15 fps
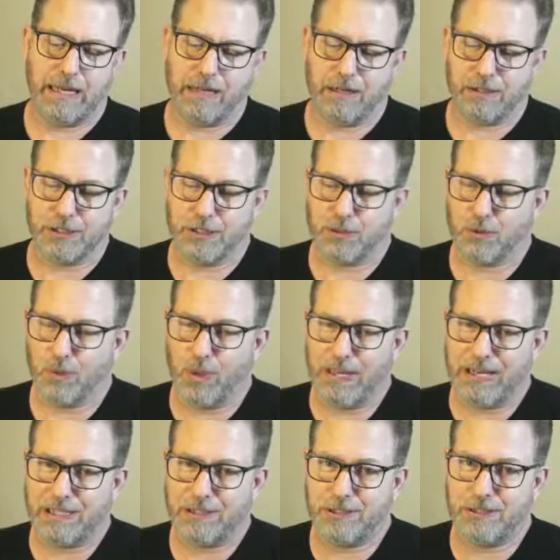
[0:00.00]
are just
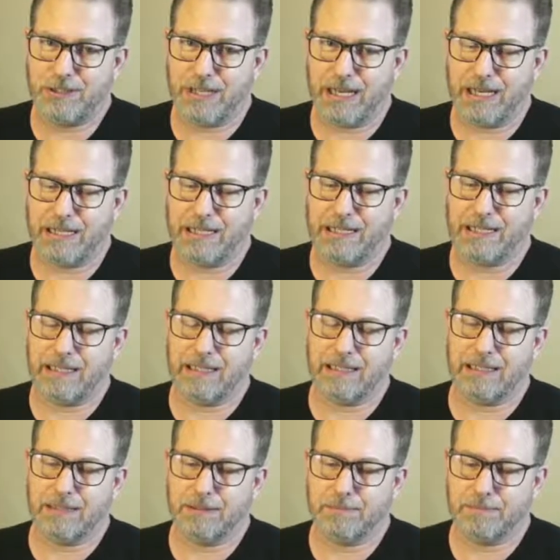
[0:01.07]
way too tiny,
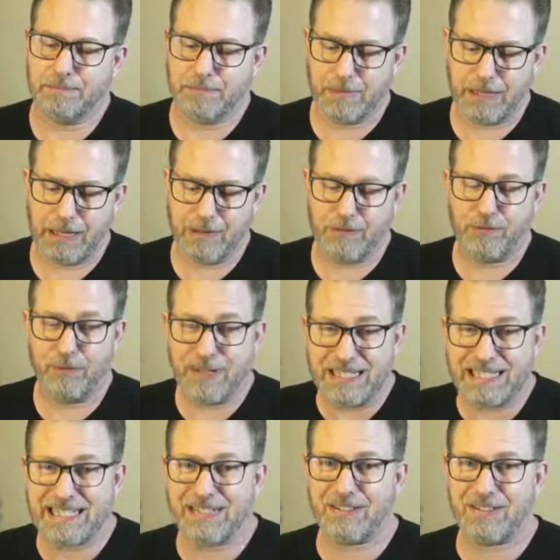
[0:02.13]

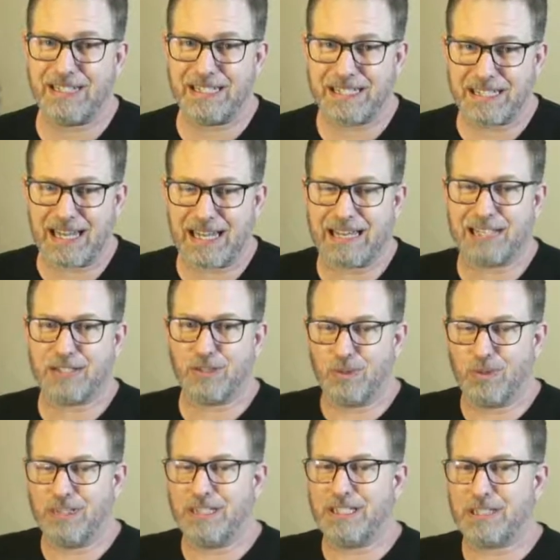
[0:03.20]
physically sized
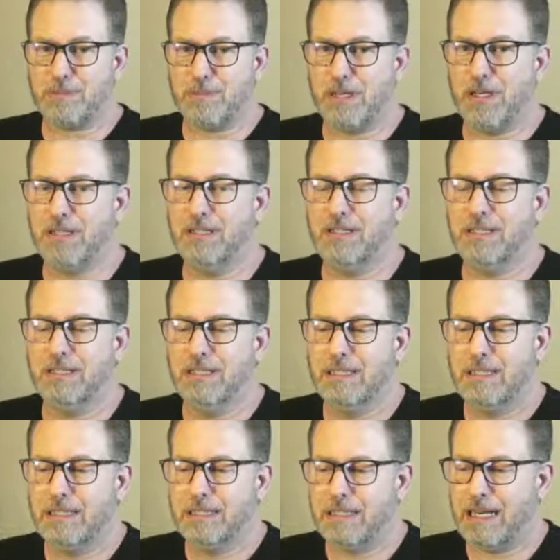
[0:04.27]
really small.
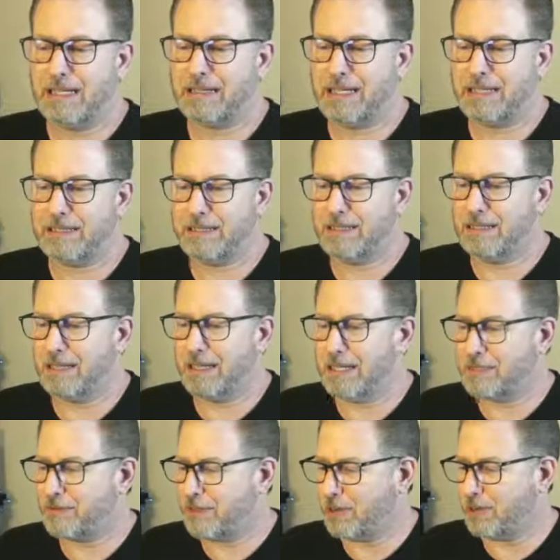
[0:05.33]
Not that the
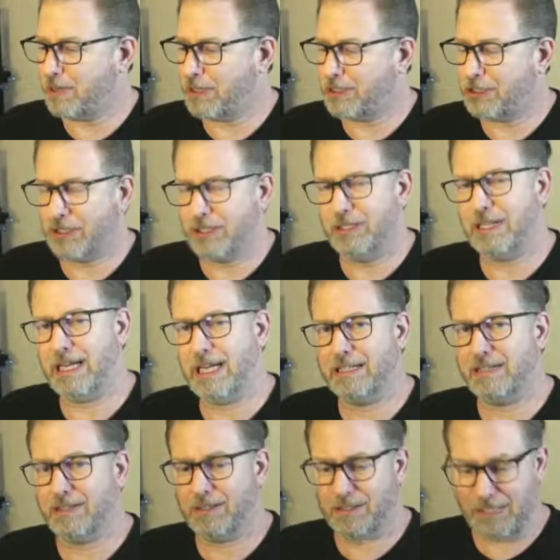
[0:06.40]
SV01 couldn't
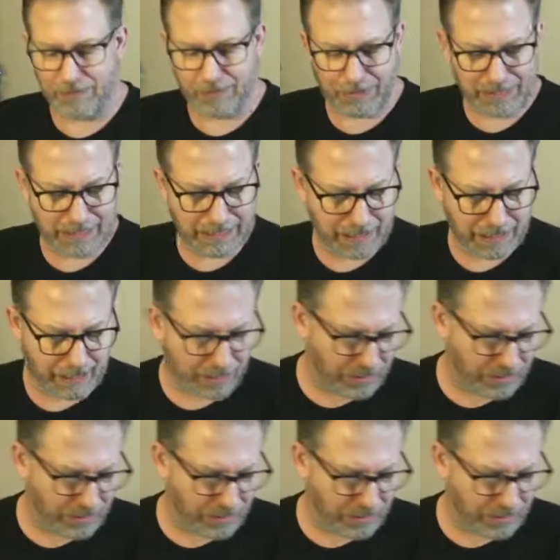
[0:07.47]
handle the level of detail,